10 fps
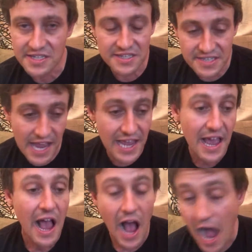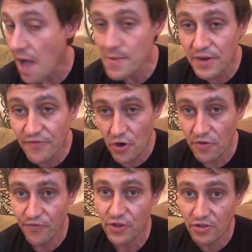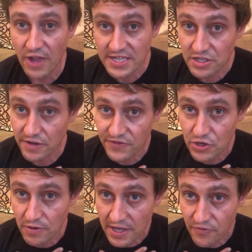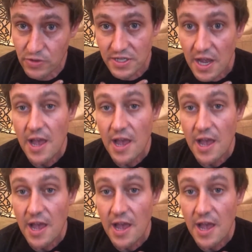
to say I'm gonna vote for the lesser of two evils,